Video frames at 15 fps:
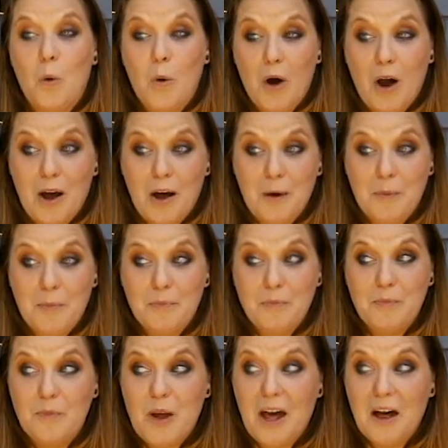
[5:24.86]
a
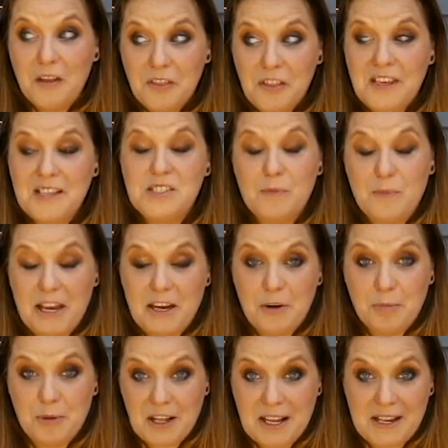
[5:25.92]
healthy
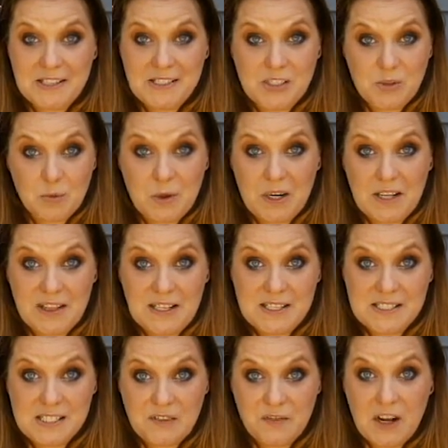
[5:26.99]
tomato plant to one of
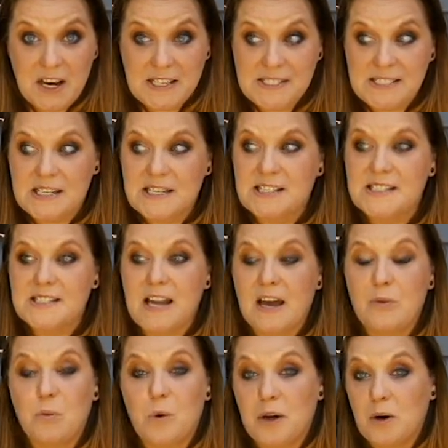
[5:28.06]
these devices
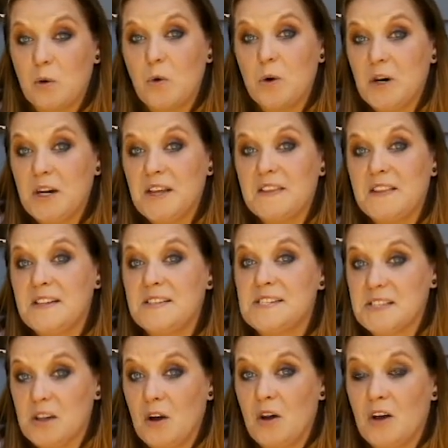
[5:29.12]
and recorded the
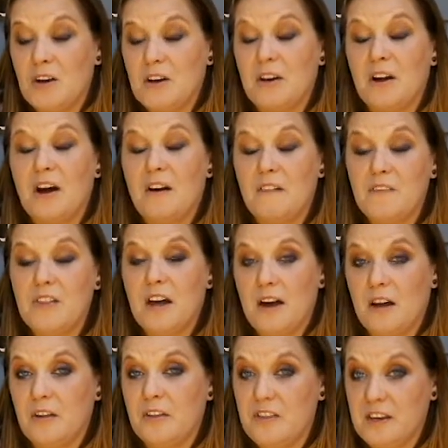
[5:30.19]
song of the
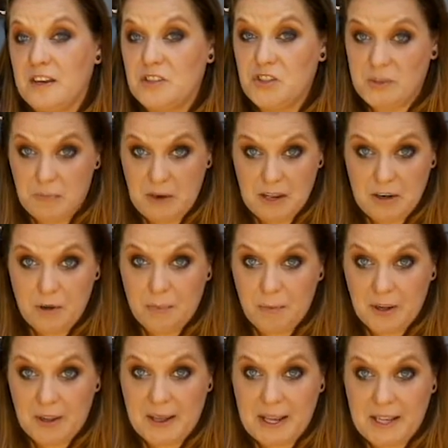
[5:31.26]
healthy tomato
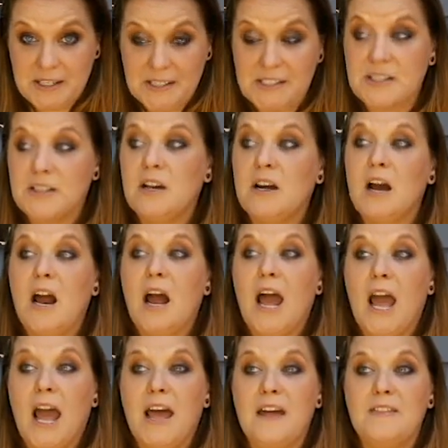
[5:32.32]
plant
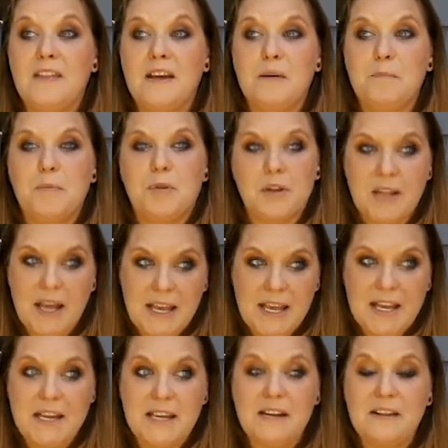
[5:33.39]
and then
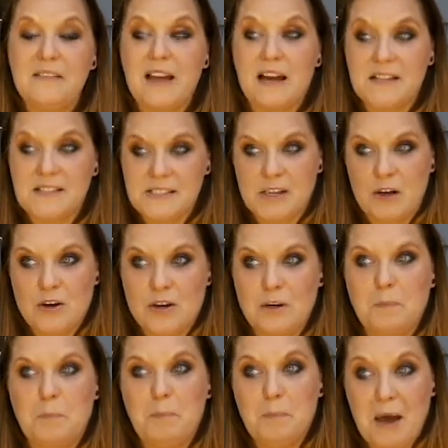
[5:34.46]
played that
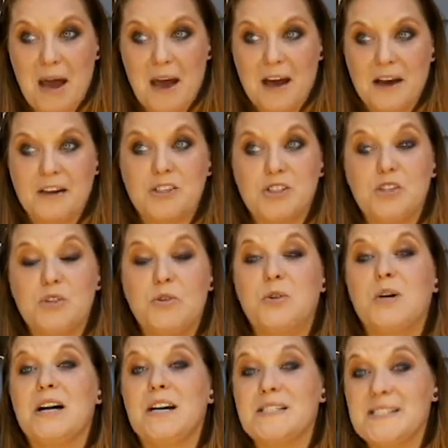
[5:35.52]
song back to
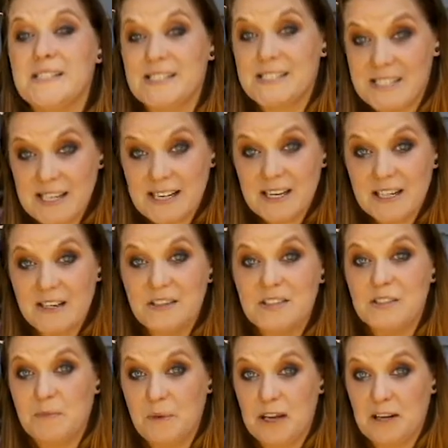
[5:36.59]
a sick
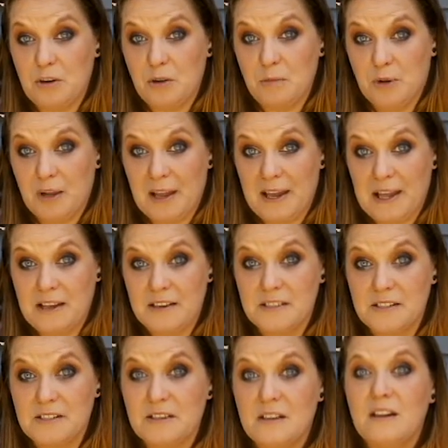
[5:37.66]
tomato plant,